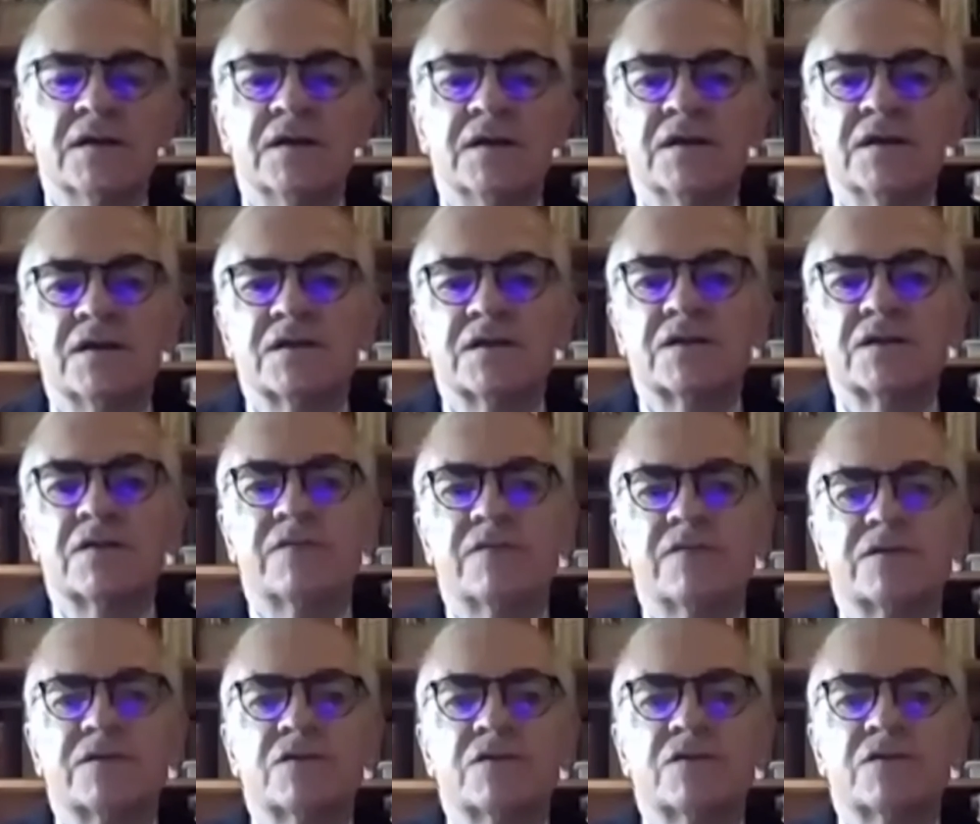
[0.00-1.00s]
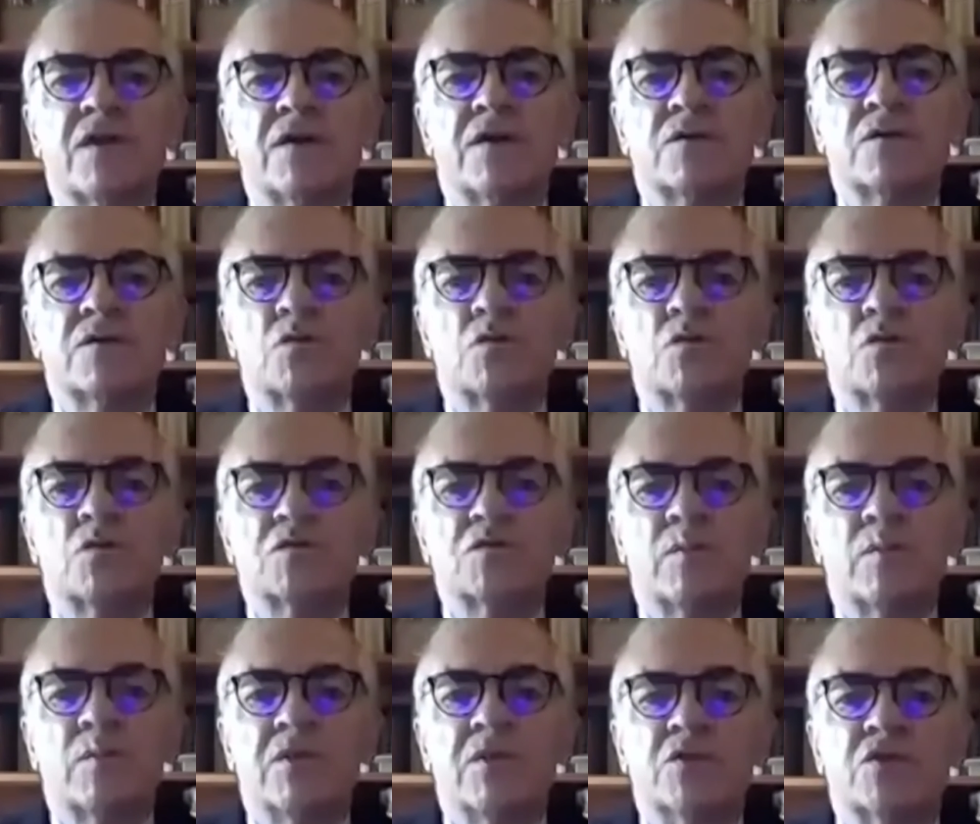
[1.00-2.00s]
surface and groundwater
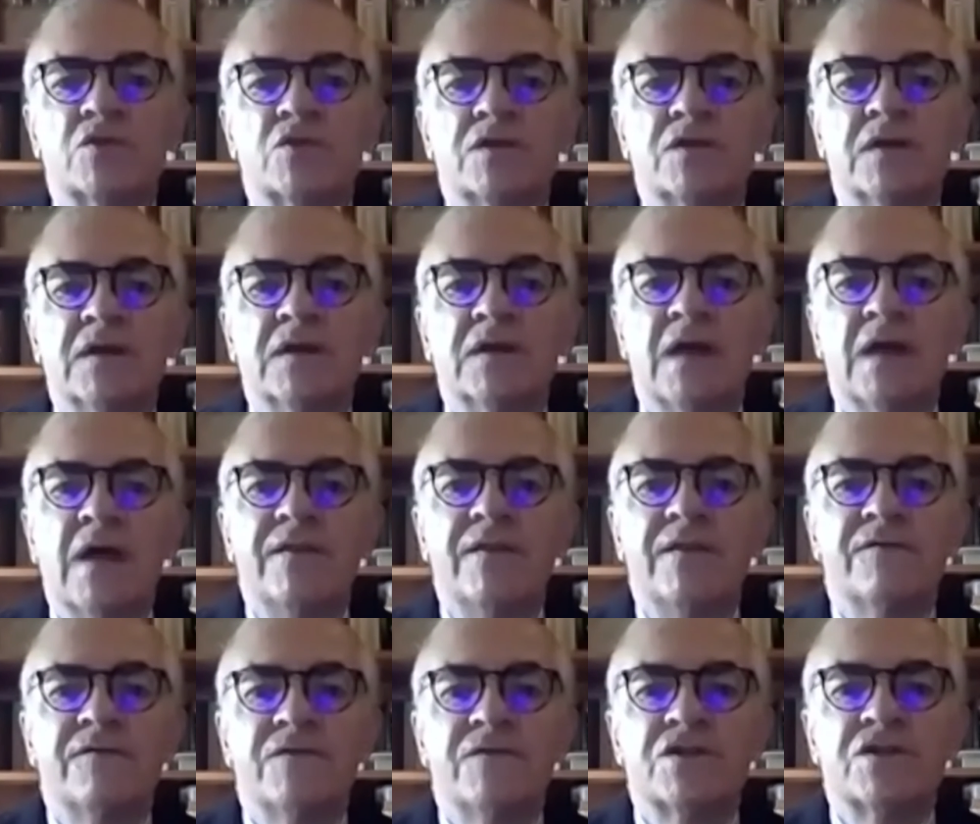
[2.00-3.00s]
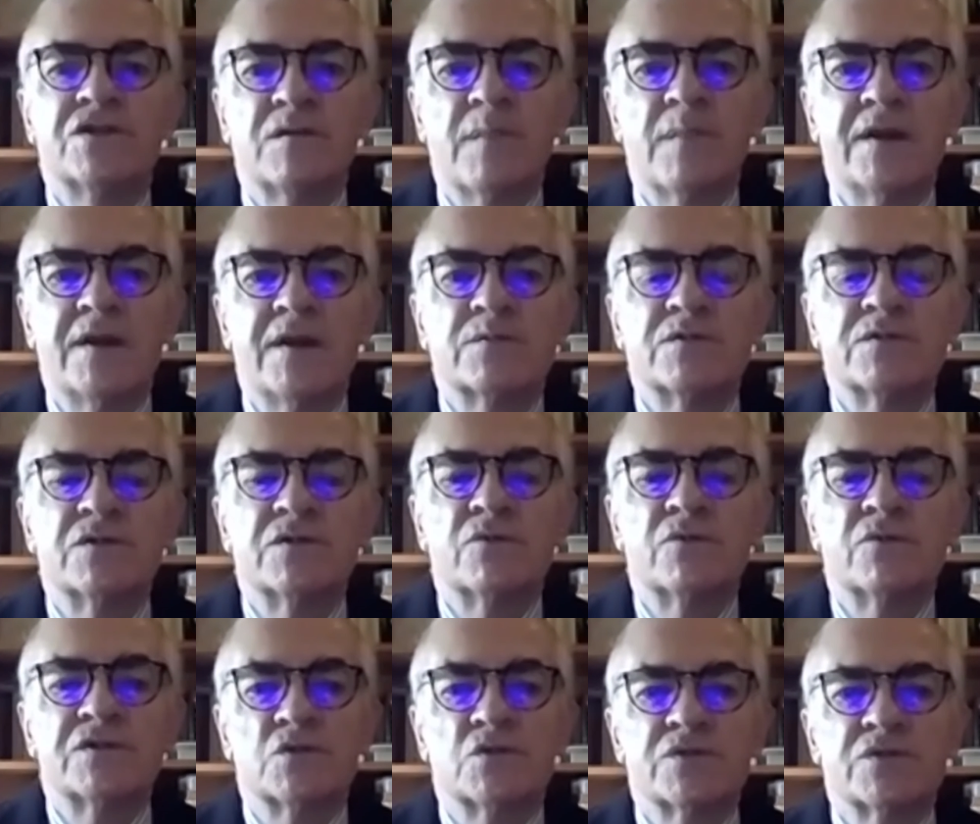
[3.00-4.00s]
pollution, and the efficient management of
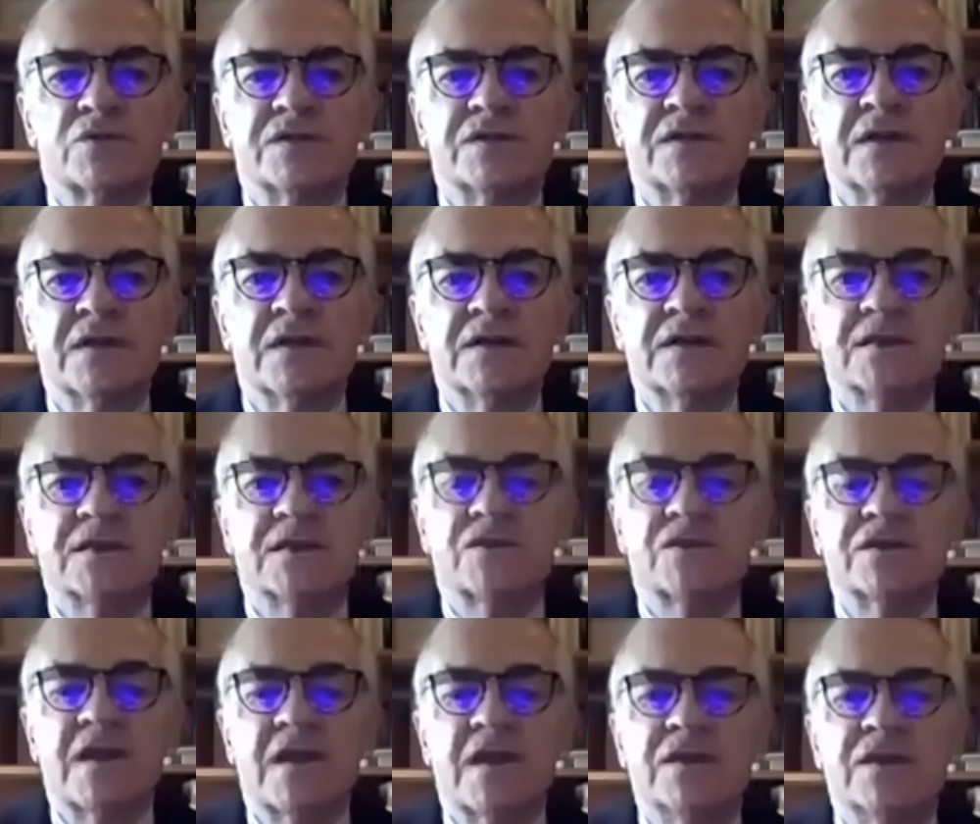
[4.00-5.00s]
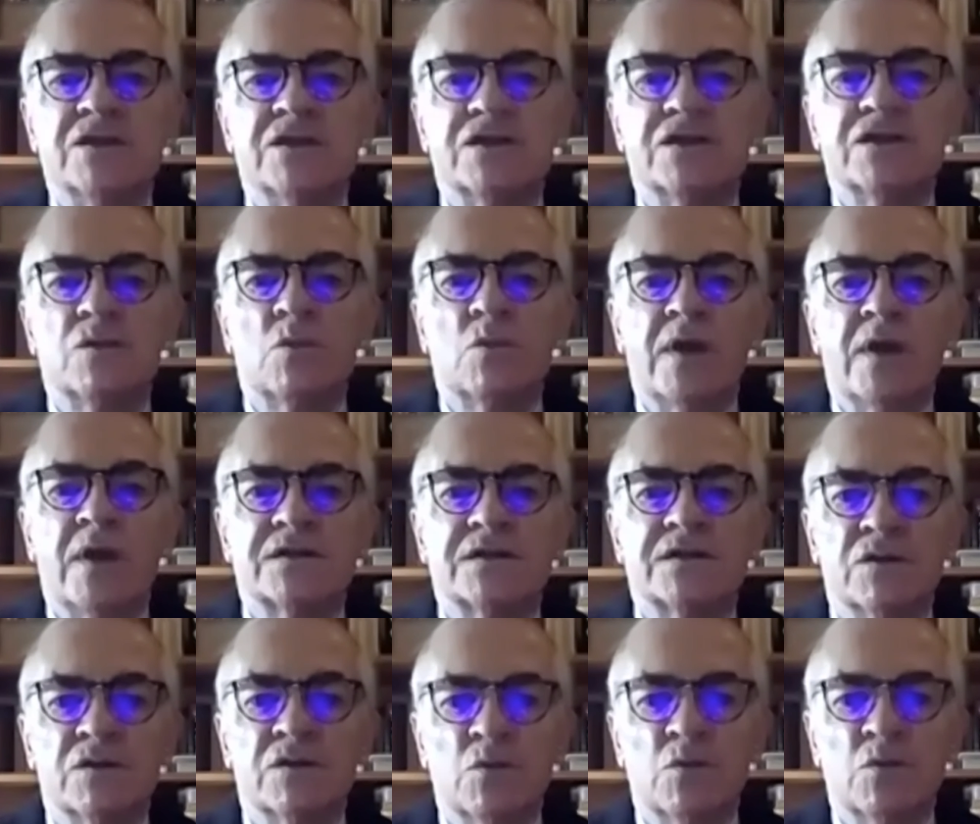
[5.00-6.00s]
resources such as energy, waste,
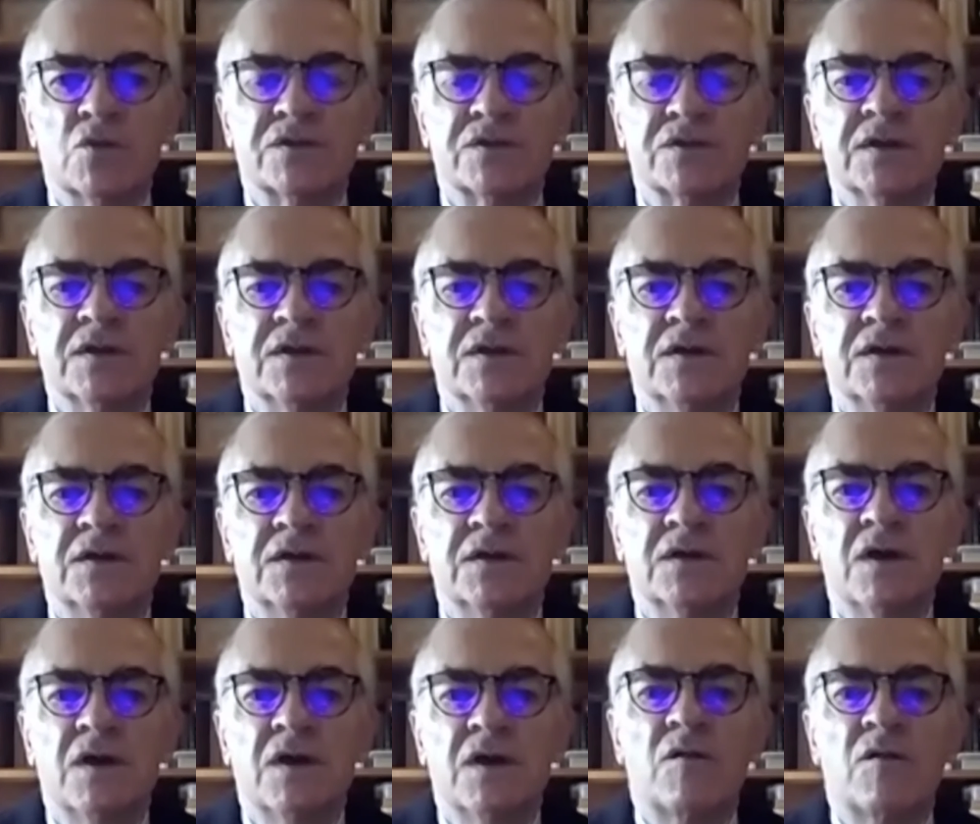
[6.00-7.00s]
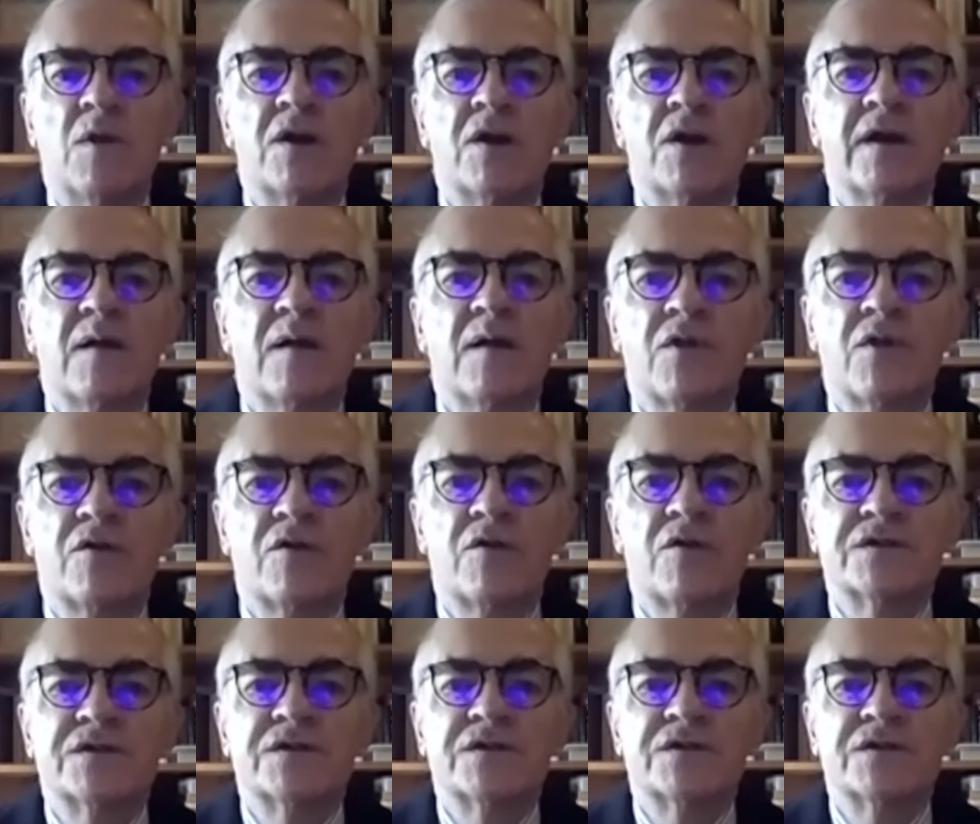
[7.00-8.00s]
and water are among our
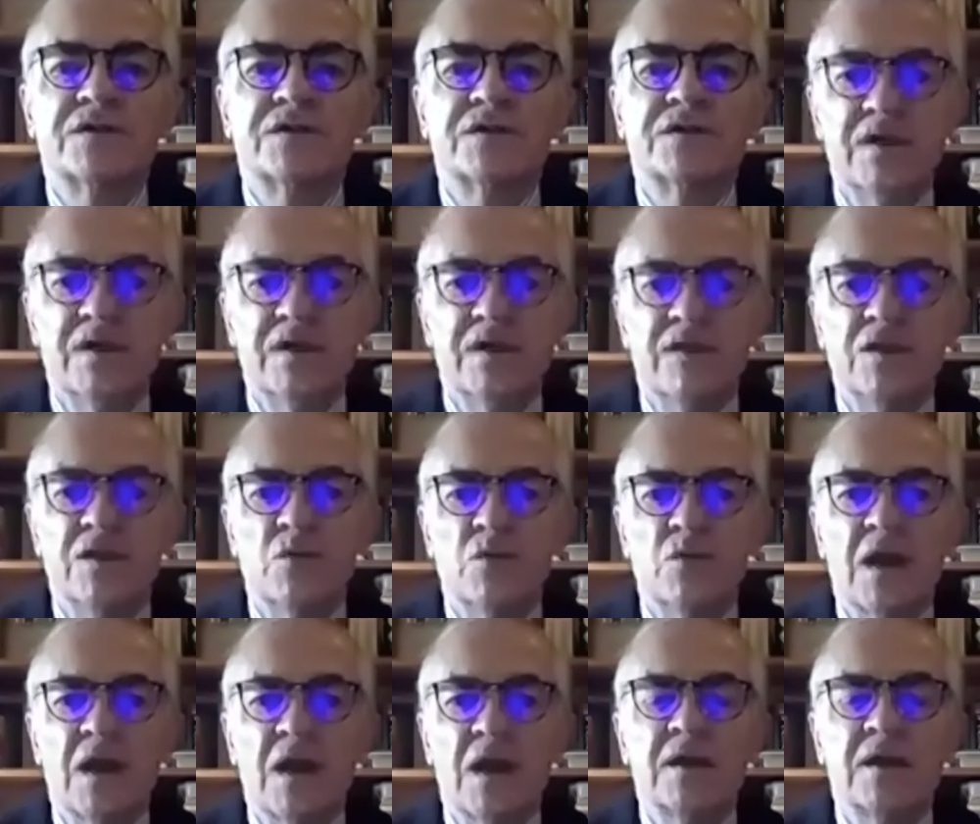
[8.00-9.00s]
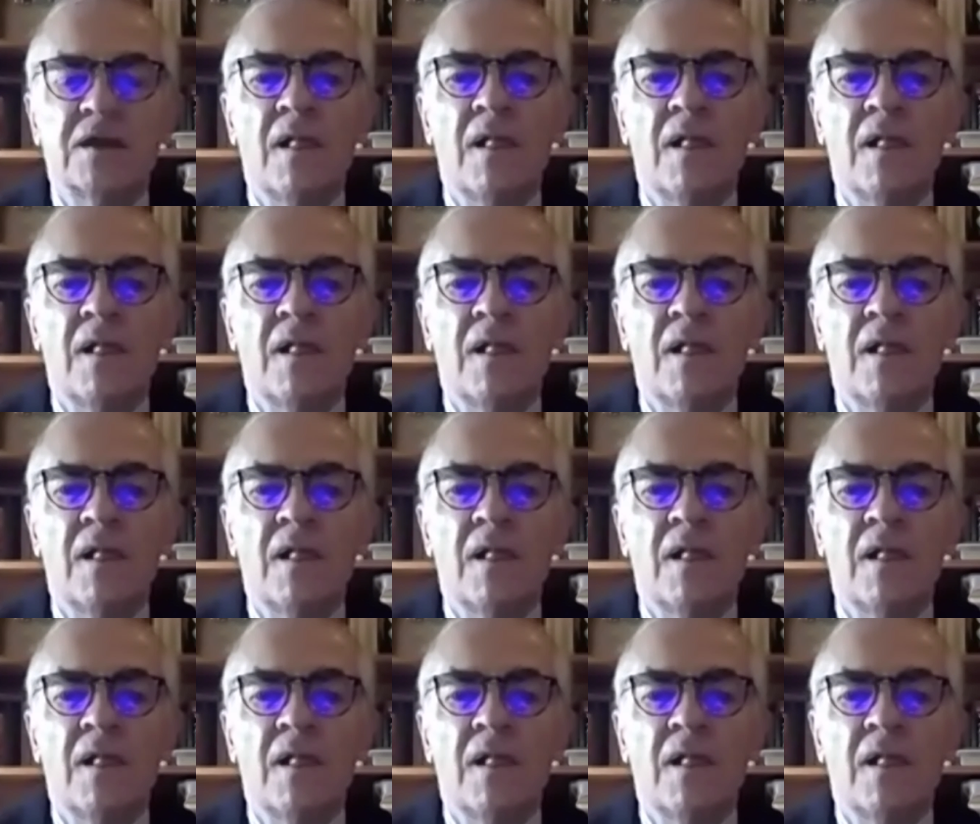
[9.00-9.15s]
priorities, not only in the UK,